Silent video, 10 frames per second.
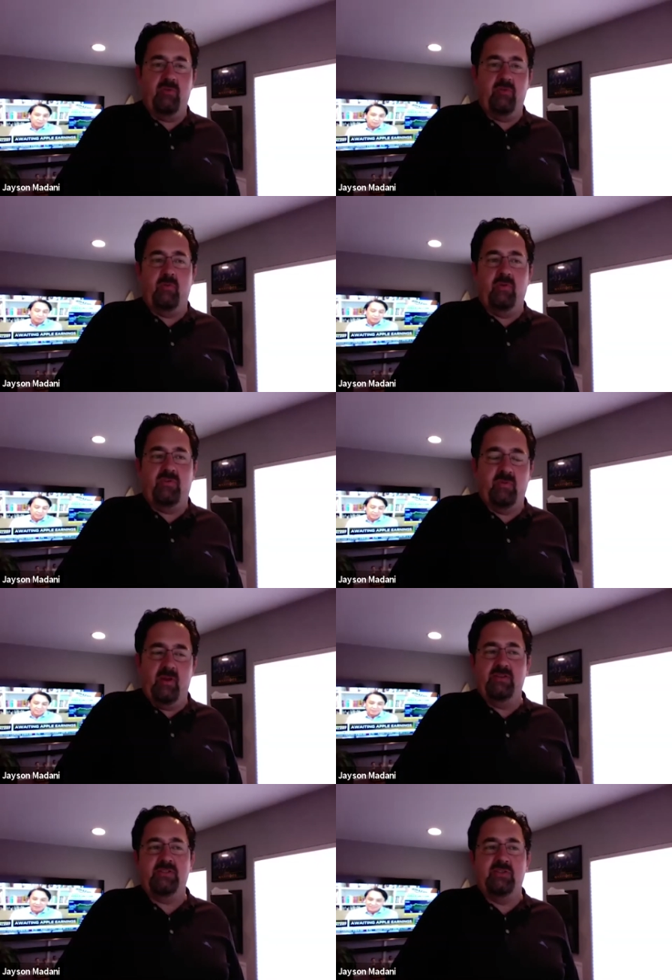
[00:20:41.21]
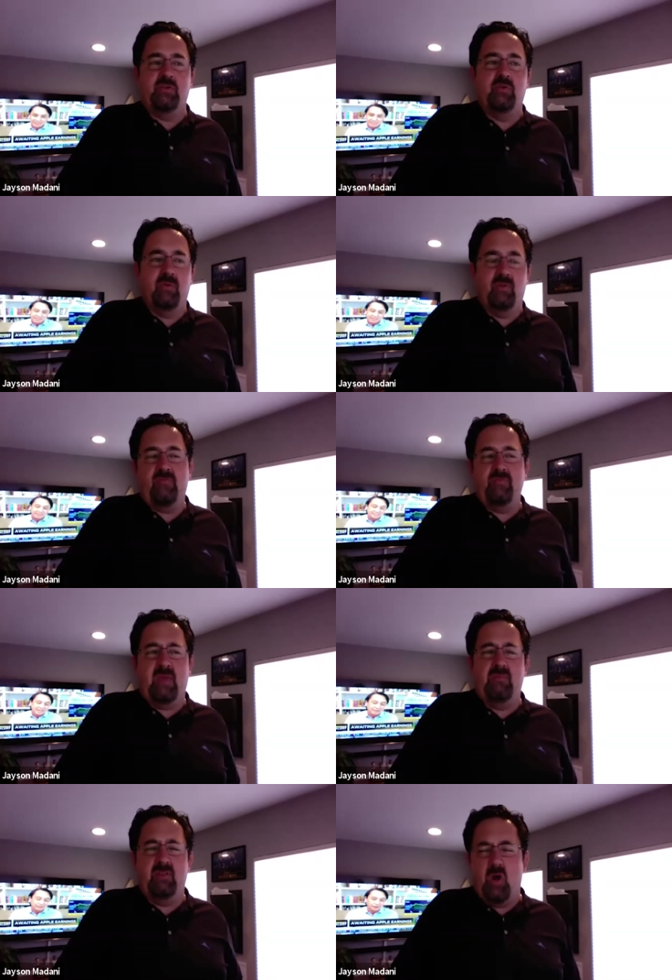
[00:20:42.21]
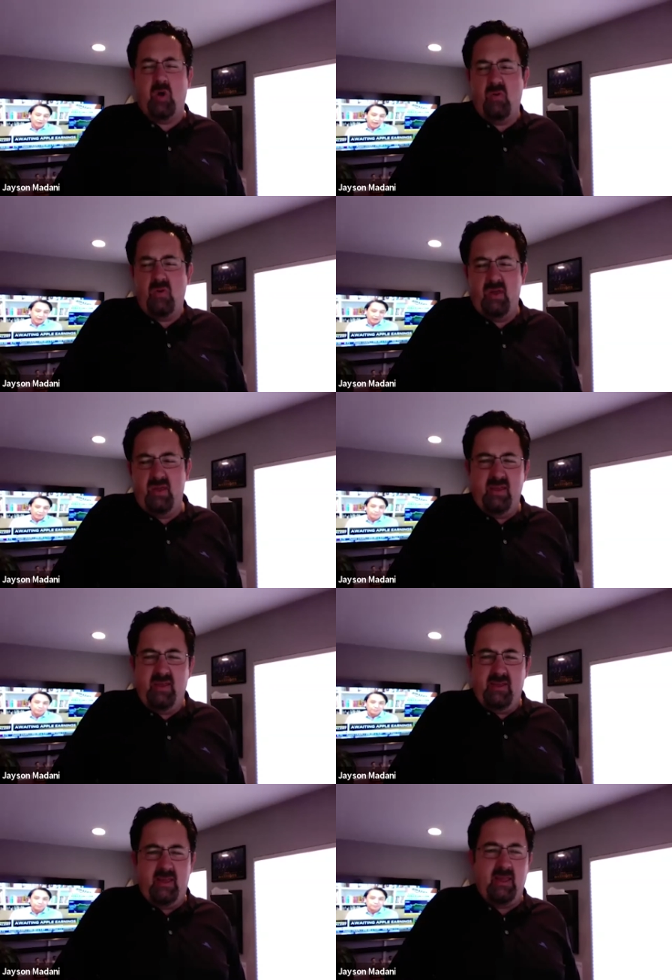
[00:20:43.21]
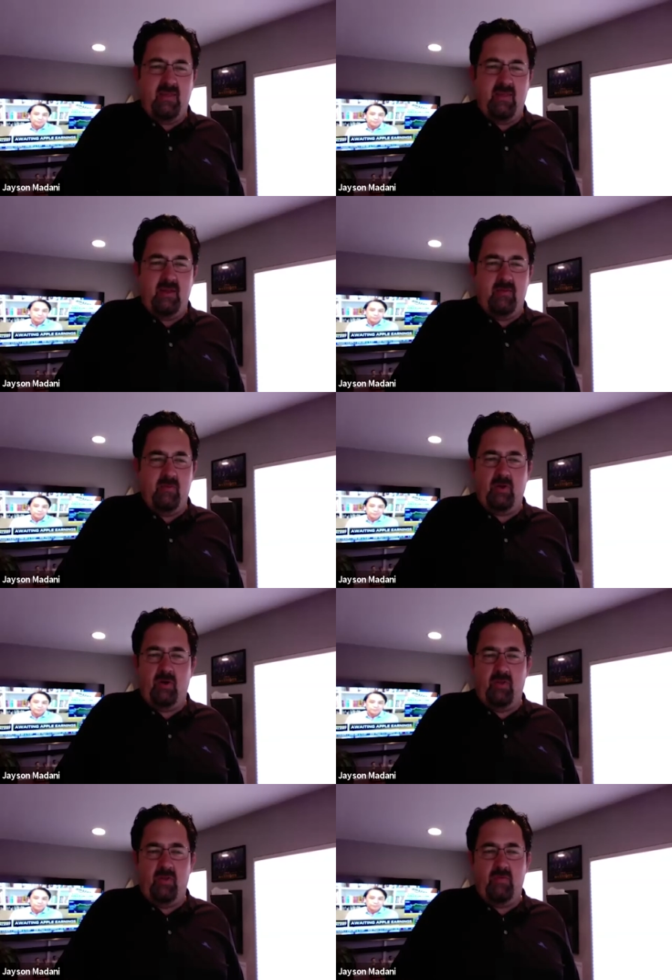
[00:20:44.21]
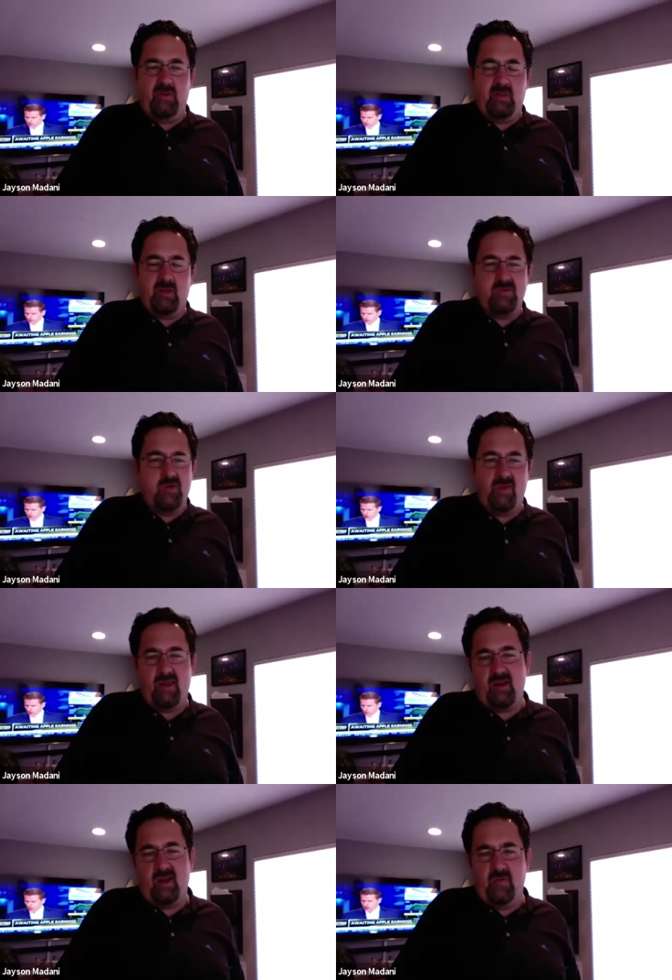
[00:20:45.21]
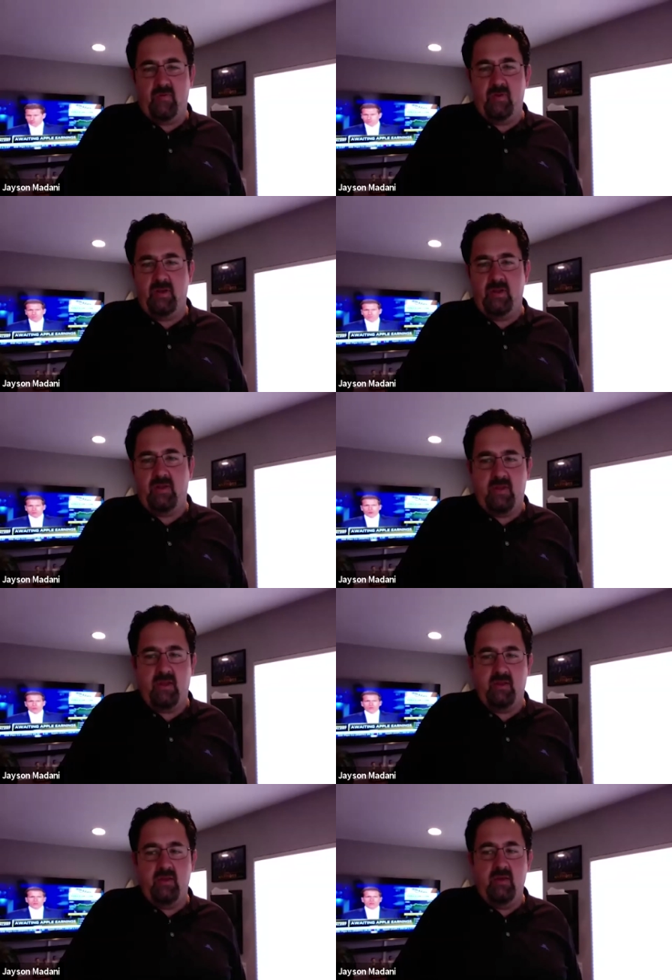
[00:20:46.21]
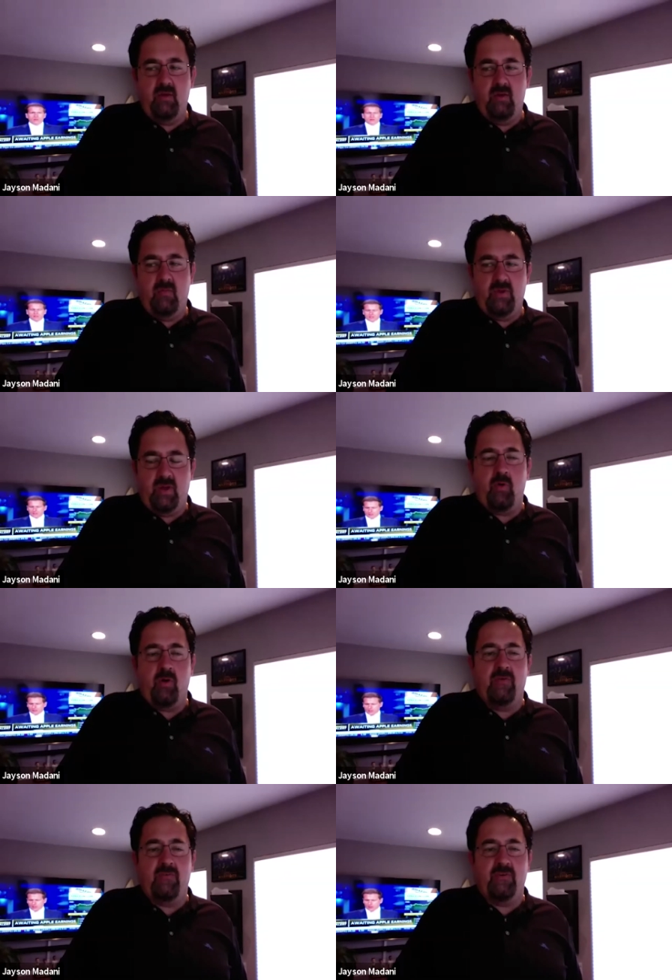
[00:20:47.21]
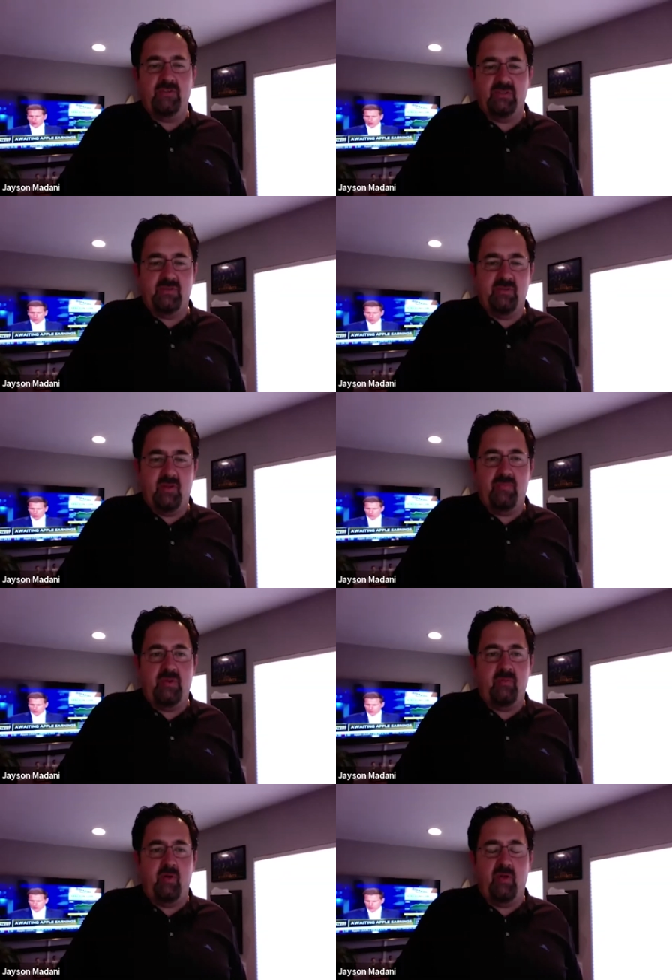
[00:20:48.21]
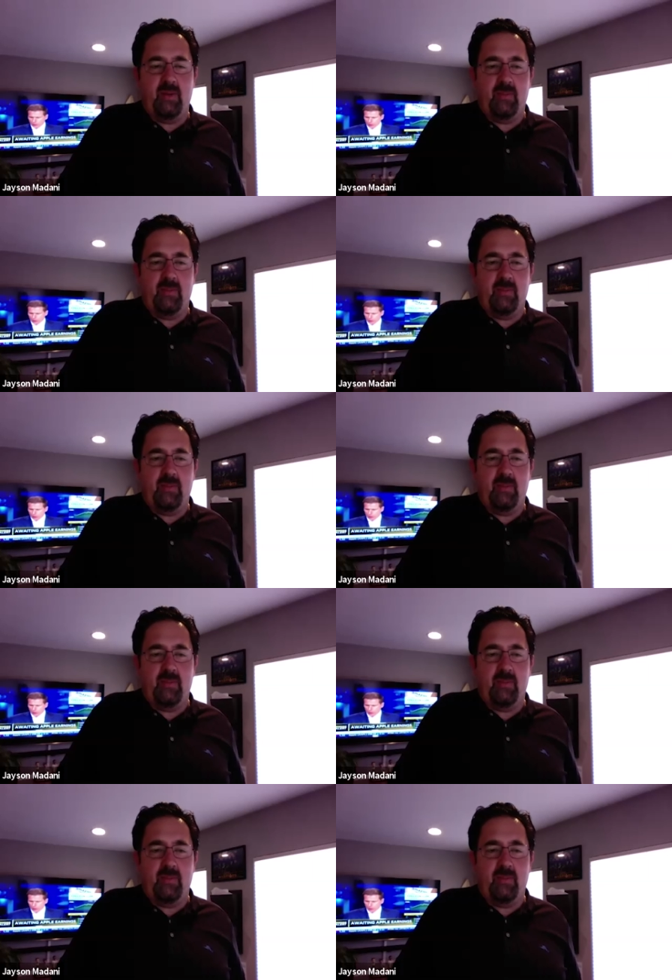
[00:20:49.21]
So once somebody else knew, a lot of them came in low, and then we called everybody to let them know we had an offer, and then we got more offers and bid them all up.